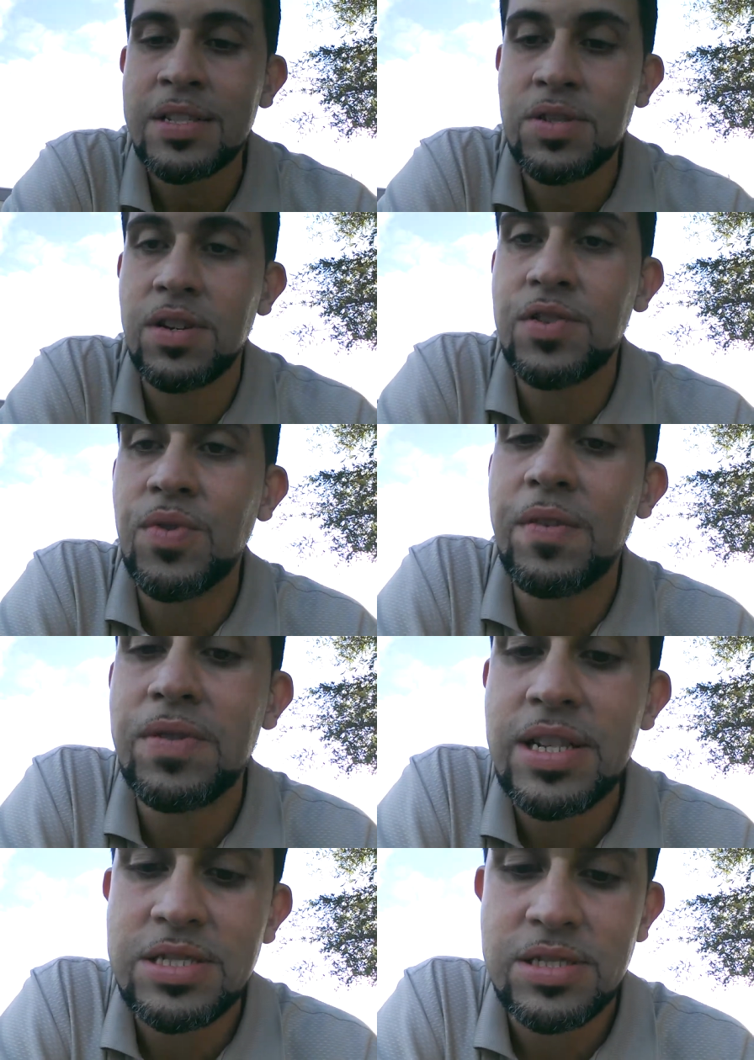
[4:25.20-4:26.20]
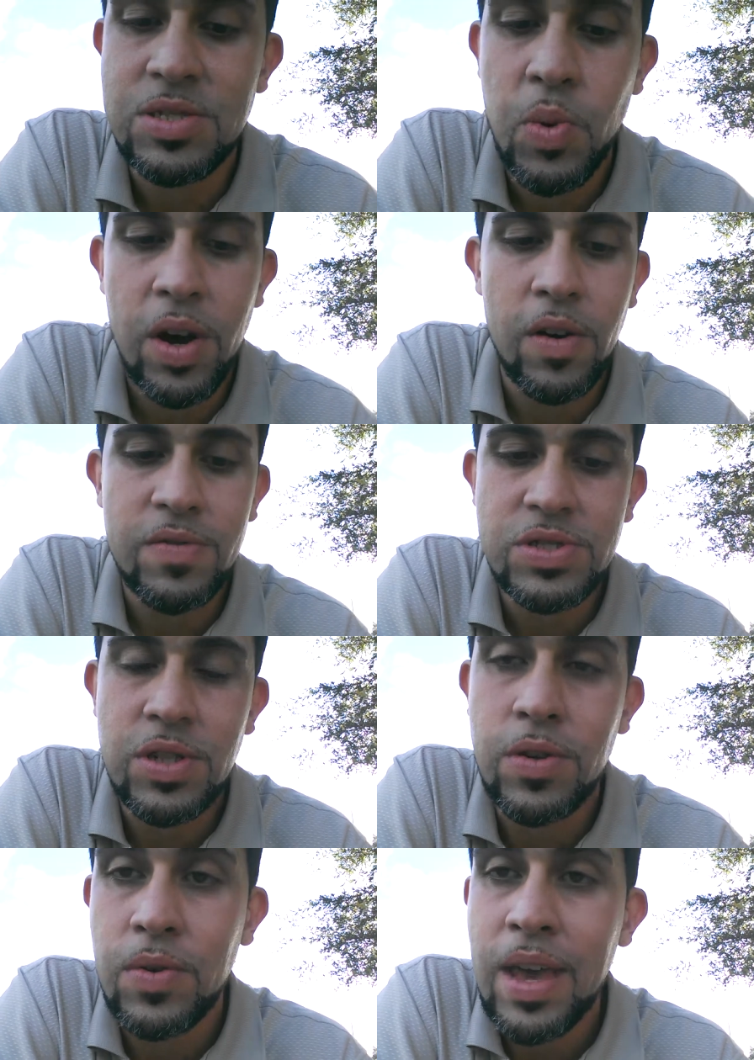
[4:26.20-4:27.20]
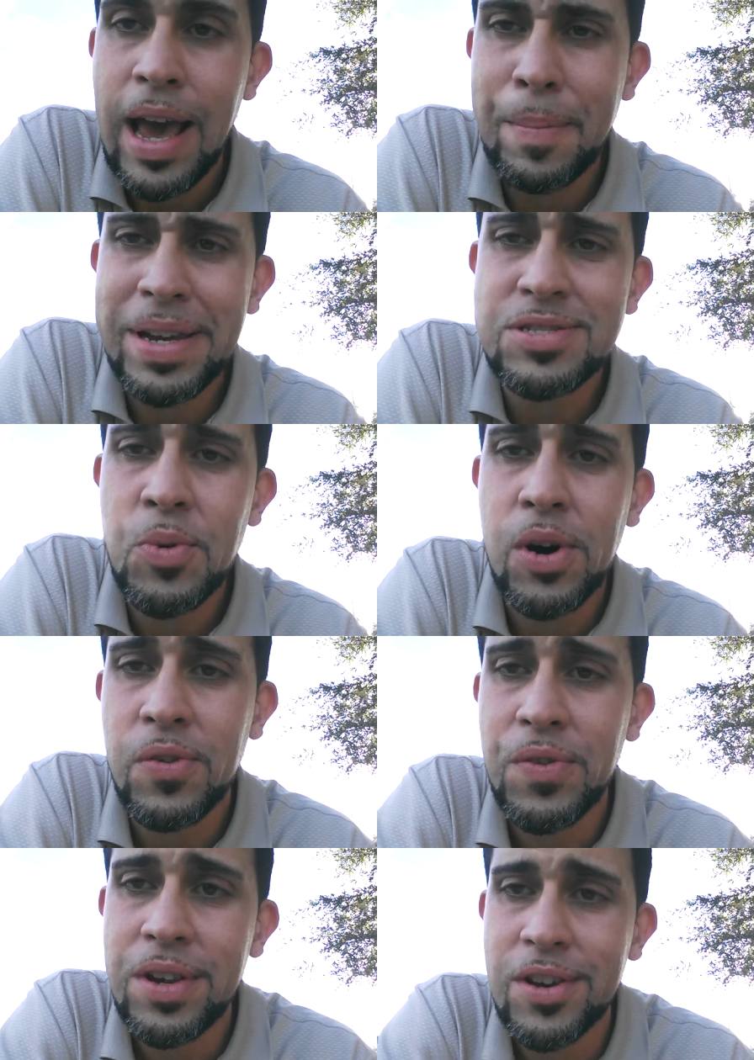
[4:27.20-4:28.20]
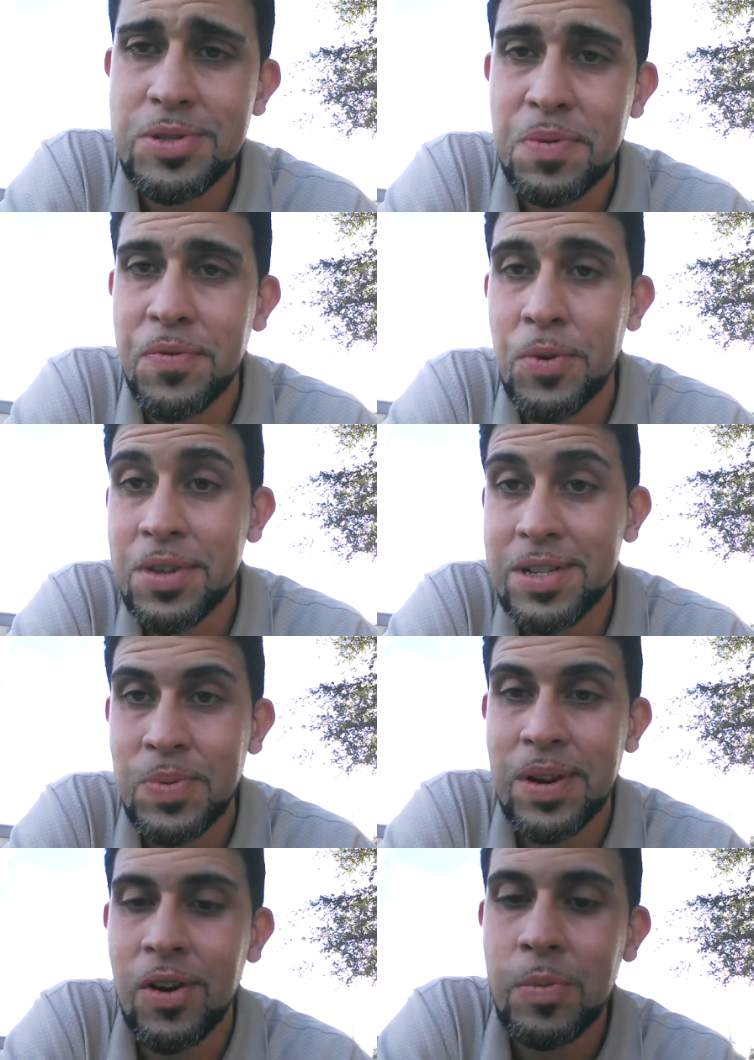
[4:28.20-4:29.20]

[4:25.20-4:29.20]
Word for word: So there's Revelation 12. So I made two other videos before this one.